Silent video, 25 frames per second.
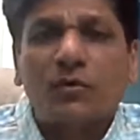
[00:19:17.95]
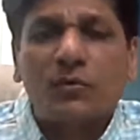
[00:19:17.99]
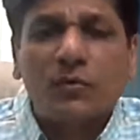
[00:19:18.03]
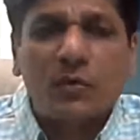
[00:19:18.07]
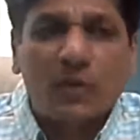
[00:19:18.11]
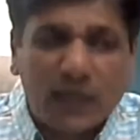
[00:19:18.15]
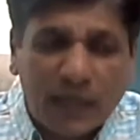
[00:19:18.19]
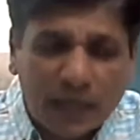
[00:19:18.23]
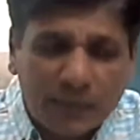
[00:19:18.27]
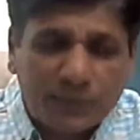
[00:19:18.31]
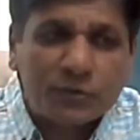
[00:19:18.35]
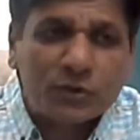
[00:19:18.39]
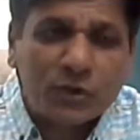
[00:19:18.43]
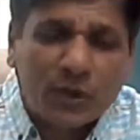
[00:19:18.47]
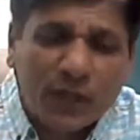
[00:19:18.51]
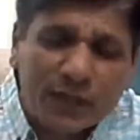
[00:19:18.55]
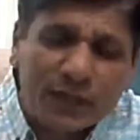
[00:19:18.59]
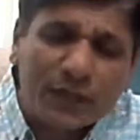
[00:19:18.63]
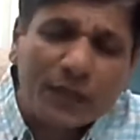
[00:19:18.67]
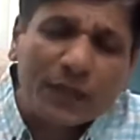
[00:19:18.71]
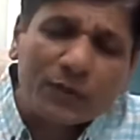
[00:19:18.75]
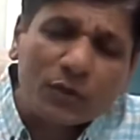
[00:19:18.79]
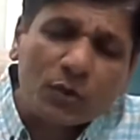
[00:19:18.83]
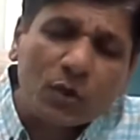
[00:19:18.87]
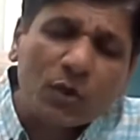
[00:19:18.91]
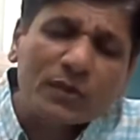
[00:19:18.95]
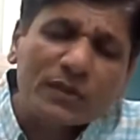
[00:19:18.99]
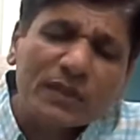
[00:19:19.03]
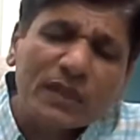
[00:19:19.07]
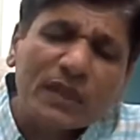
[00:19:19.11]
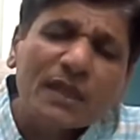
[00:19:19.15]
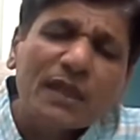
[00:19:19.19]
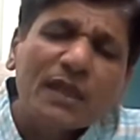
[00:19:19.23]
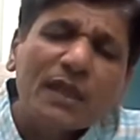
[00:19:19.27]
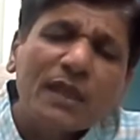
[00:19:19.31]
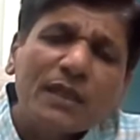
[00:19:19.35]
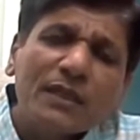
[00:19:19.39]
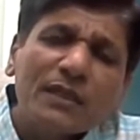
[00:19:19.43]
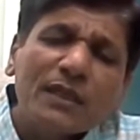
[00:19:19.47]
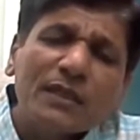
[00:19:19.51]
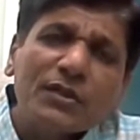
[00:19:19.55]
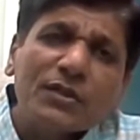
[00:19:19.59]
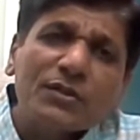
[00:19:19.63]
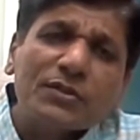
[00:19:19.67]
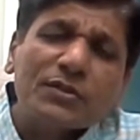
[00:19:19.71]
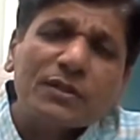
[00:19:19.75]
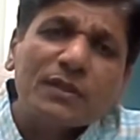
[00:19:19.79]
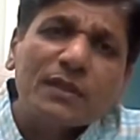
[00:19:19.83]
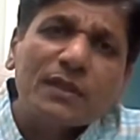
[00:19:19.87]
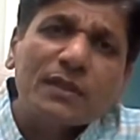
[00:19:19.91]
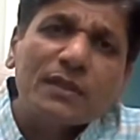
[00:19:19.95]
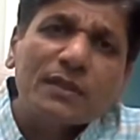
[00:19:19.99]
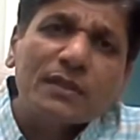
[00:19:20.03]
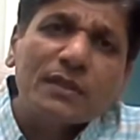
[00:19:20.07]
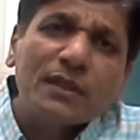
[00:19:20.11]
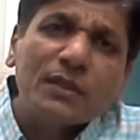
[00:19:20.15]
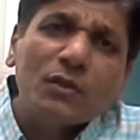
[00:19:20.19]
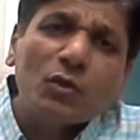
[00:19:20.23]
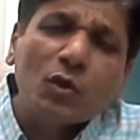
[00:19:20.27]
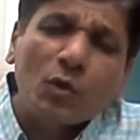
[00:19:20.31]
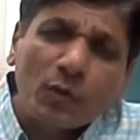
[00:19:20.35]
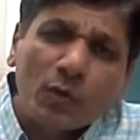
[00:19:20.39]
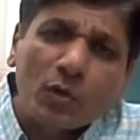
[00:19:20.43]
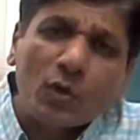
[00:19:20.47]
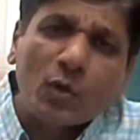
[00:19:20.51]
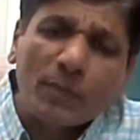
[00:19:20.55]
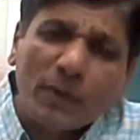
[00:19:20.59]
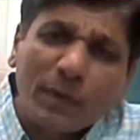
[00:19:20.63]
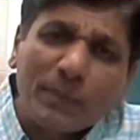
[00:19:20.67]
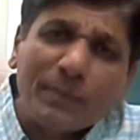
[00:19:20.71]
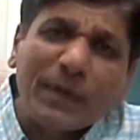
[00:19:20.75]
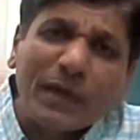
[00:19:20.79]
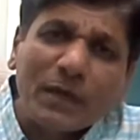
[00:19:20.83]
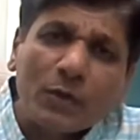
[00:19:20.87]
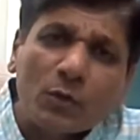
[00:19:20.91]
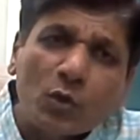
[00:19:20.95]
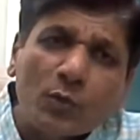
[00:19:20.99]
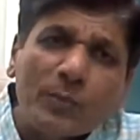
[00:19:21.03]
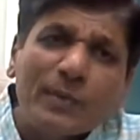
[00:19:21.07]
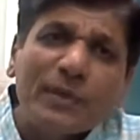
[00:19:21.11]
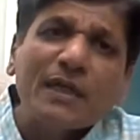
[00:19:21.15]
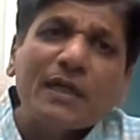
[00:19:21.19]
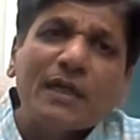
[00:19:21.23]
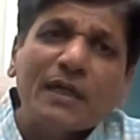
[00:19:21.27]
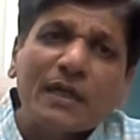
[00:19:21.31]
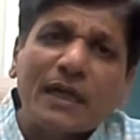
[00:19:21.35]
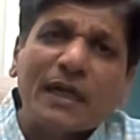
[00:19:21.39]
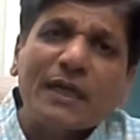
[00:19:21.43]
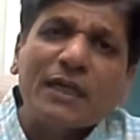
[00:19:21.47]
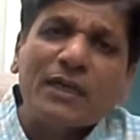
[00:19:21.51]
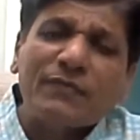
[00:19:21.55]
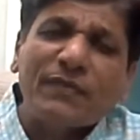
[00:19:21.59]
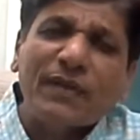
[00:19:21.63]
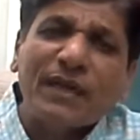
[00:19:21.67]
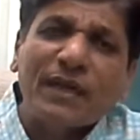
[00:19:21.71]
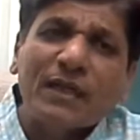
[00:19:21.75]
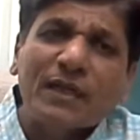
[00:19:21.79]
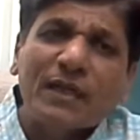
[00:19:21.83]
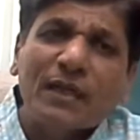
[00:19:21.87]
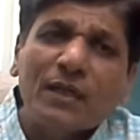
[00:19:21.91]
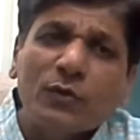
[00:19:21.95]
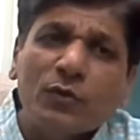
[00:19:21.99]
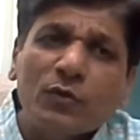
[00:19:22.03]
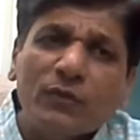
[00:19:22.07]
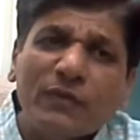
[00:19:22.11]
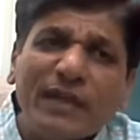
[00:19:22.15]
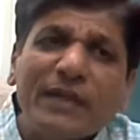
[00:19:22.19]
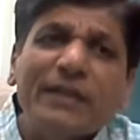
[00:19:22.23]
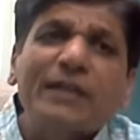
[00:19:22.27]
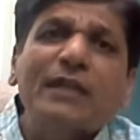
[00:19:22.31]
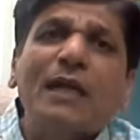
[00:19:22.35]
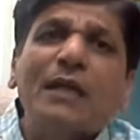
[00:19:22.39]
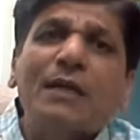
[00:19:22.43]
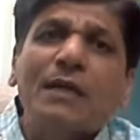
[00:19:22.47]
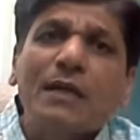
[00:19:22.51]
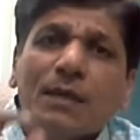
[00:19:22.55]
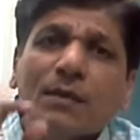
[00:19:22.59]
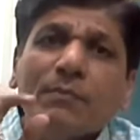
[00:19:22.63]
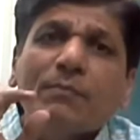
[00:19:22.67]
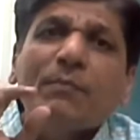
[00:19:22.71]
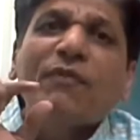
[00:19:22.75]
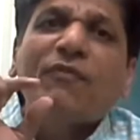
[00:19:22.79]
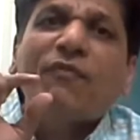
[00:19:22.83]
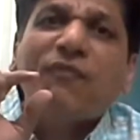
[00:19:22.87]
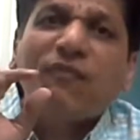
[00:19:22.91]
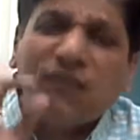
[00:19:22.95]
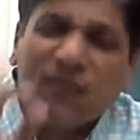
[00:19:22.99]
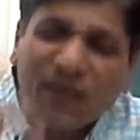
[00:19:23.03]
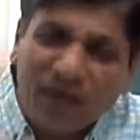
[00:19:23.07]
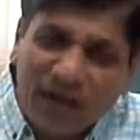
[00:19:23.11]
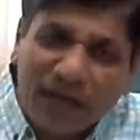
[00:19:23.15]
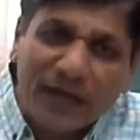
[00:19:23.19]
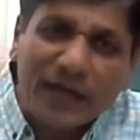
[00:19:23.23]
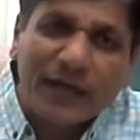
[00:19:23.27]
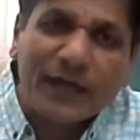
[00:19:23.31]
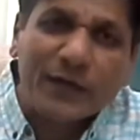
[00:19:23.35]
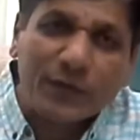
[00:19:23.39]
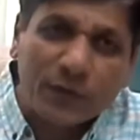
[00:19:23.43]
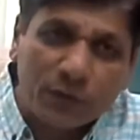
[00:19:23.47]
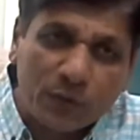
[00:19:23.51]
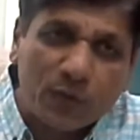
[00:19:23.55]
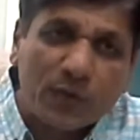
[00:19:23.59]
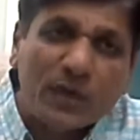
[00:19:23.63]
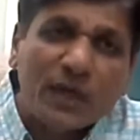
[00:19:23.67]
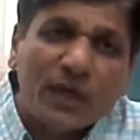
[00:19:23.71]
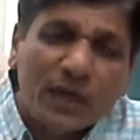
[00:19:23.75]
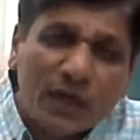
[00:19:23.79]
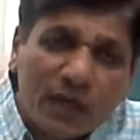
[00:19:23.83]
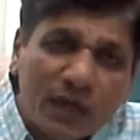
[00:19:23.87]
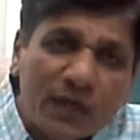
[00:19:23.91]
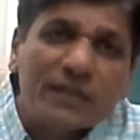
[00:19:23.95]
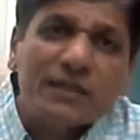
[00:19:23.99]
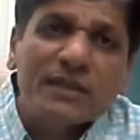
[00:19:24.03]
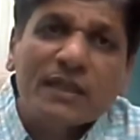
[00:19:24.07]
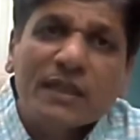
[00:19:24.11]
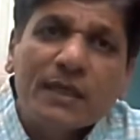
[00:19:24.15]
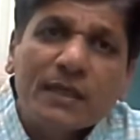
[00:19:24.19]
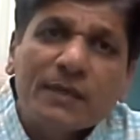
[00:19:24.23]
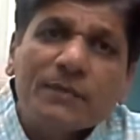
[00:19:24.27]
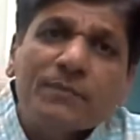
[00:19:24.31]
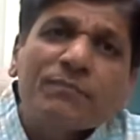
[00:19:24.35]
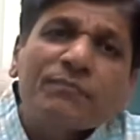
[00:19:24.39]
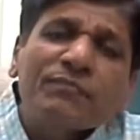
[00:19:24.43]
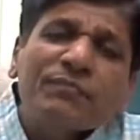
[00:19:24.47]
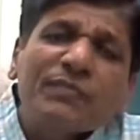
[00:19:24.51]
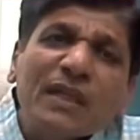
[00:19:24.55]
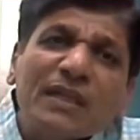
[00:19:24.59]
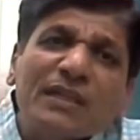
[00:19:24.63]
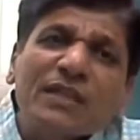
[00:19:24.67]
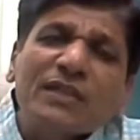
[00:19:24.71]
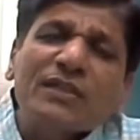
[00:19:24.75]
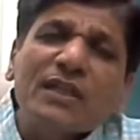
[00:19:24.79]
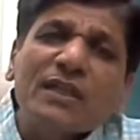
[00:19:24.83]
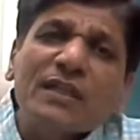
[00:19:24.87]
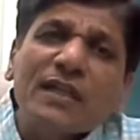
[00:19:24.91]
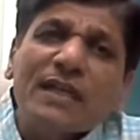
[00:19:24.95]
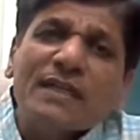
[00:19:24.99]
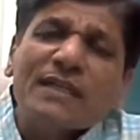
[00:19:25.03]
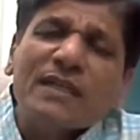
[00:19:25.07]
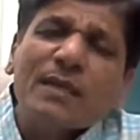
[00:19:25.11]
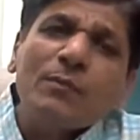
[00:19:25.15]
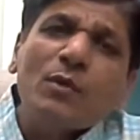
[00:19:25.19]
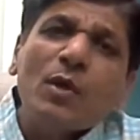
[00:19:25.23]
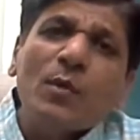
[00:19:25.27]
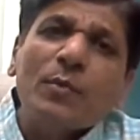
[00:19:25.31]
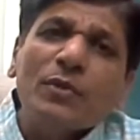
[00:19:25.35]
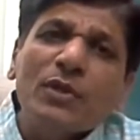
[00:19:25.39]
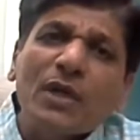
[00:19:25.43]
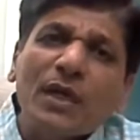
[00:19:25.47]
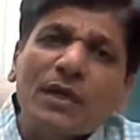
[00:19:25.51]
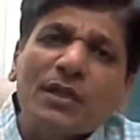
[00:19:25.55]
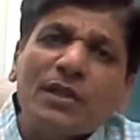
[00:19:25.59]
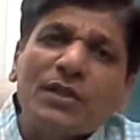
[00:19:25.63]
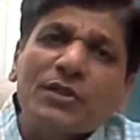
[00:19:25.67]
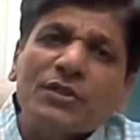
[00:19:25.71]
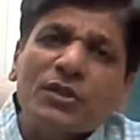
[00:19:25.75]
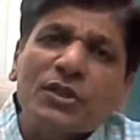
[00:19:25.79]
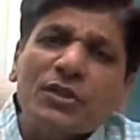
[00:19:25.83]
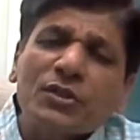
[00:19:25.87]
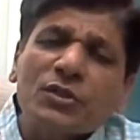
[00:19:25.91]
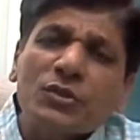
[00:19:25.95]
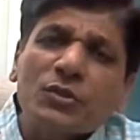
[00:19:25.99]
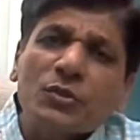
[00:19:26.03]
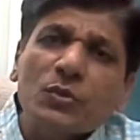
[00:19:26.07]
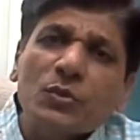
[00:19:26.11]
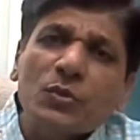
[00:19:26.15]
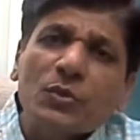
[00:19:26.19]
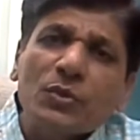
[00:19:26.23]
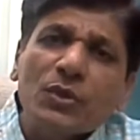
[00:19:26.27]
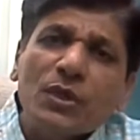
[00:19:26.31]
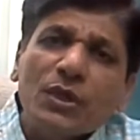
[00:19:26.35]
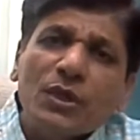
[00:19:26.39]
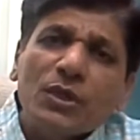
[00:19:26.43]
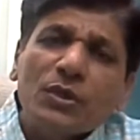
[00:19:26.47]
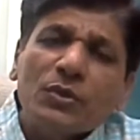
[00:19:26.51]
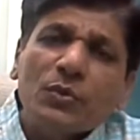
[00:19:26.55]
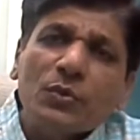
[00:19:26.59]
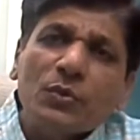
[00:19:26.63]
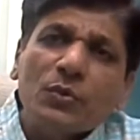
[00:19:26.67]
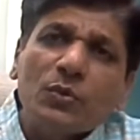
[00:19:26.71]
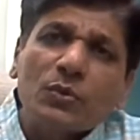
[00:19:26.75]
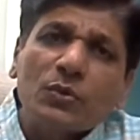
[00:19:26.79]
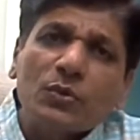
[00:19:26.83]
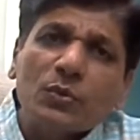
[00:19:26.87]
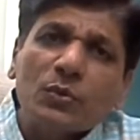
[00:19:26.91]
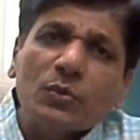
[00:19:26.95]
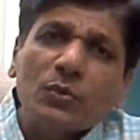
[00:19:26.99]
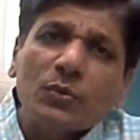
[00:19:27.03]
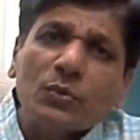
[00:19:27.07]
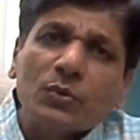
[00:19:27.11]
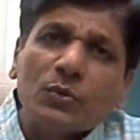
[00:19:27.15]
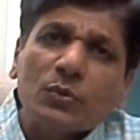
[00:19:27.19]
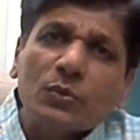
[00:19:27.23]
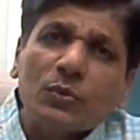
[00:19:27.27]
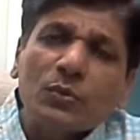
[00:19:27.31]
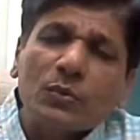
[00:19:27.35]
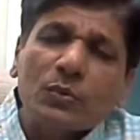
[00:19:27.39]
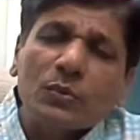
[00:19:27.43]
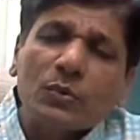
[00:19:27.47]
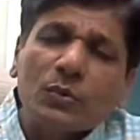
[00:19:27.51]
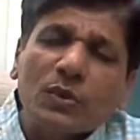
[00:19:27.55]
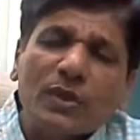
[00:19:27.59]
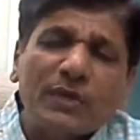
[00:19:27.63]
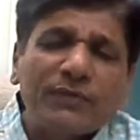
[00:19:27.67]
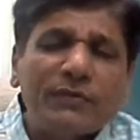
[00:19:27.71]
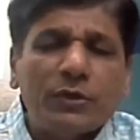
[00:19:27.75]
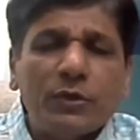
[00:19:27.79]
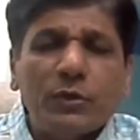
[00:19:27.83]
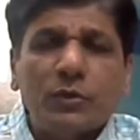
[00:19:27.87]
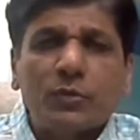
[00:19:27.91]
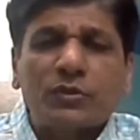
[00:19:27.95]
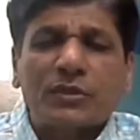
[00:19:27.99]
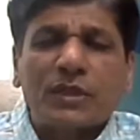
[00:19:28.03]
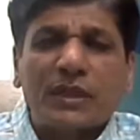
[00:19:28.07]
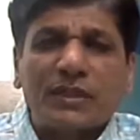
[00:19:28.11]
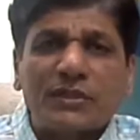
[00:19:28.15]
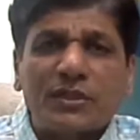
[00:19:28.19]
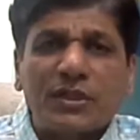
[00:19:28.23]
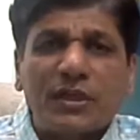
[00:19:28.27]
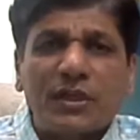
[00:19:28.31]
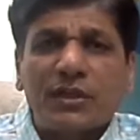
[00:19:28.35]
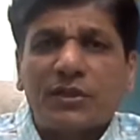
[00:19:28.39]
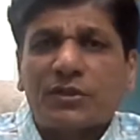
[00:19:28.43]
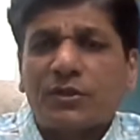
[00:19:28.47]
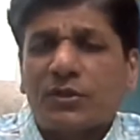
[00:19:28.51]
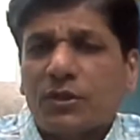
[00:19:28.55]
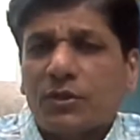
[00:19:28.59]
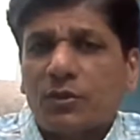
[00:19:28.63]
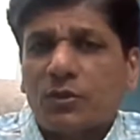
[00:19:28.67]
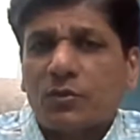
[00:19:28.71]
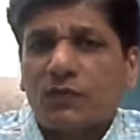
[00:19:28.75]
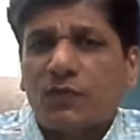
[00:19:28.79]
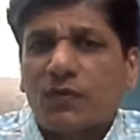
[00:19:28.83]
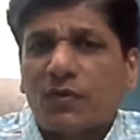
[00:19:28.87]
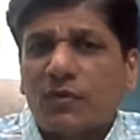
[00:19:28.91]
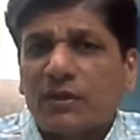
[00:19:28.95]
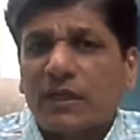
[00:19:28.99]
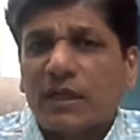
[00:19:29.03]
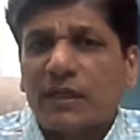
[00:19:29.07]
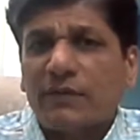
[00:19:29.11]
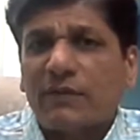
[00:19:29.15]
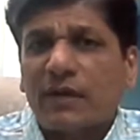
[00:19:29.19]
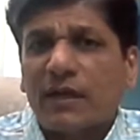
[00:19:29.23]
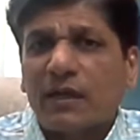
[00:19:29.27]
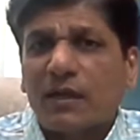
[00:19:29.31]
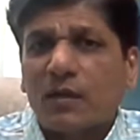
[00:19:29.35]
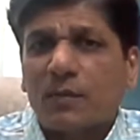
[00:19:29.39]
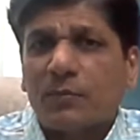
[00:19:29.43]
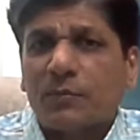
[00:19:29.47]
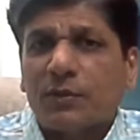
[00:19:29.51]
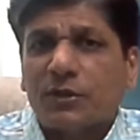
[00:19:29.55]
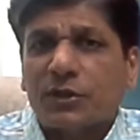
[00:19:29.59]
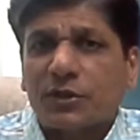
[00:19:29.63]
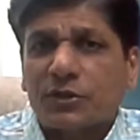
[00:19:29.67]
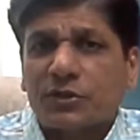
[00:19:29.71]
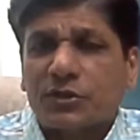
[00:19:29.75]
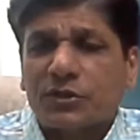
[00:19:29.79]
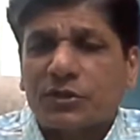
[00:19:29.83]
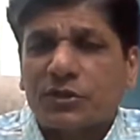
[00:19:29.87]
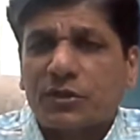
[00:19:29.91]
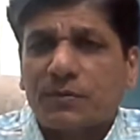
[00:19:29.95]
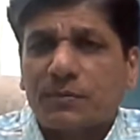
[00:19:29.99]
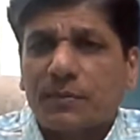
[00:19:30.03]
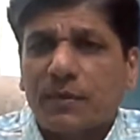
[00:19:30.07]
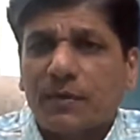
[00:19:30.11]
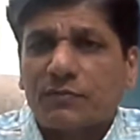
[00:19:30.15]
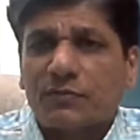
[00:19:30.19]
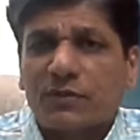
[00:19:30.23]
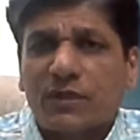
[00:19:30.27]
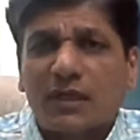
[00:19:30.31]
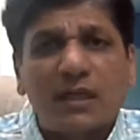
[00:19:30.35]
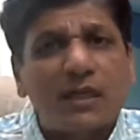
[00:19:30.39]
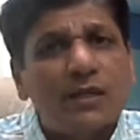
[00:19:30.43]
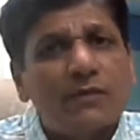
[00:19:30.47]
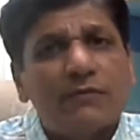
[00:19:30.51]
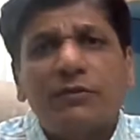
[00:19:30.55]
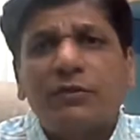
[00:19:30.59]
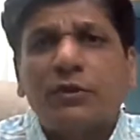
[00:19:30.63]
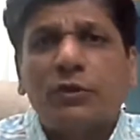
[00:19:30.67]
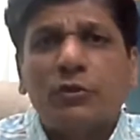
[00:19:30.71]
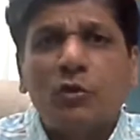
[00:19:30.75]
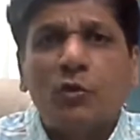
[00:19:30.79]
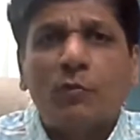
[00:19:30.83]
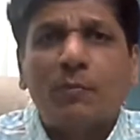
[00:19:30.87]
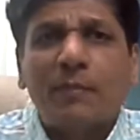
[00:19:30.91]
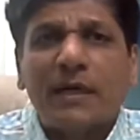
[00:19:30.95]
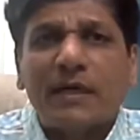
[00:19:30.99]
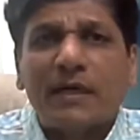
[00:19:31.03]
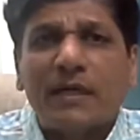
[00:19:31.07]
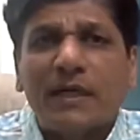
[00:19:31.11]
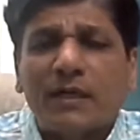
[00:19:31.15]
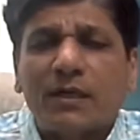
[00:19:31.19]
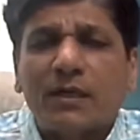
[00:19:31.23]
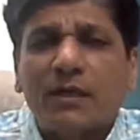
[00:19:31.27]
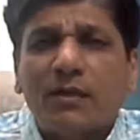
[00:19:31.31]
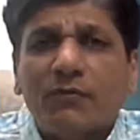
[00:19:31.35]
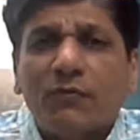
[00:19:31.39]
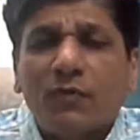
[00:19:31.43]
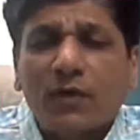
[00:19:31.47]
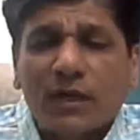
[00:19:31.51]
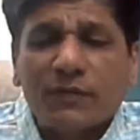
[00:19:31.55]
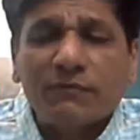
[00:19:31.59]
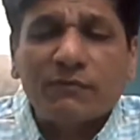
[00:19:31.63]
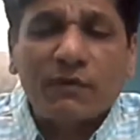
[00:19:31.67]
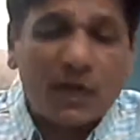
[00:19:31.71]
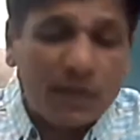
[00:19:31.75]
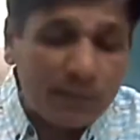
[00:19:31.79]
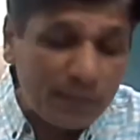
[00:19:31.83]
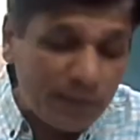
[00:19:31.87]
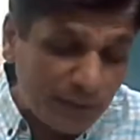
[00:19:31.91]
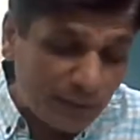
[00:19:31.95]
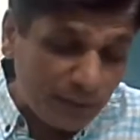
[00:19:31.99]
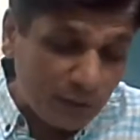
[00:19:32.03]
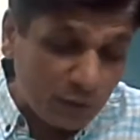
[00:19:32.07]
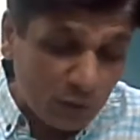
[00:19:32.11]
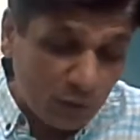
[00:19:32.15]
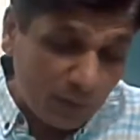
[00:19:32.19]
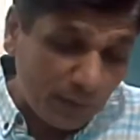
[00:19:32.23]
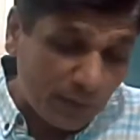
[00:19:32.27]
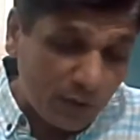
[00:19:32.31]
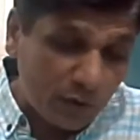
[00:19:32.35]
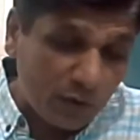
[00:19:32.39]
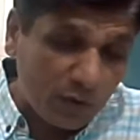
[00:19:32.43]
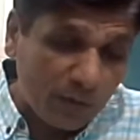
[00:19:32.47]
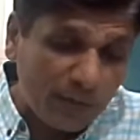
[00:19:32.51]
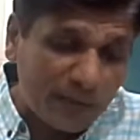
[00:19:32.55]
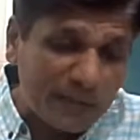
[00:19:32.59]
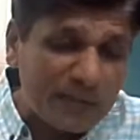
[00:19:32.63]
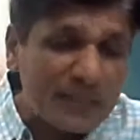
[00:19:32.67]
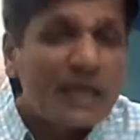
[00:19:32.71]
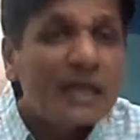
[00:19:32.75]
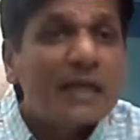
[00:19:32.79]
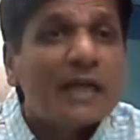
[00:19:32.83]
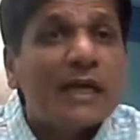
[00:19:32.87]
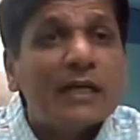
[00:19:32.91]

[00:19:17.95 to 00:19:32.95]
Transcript: I thought the global pact could be a right vehicle, where it can be flagged, urging the General Assembly of United Nations to give due consideration for the revival of the Trusteeship Council with a new mandate for environment and the global commons.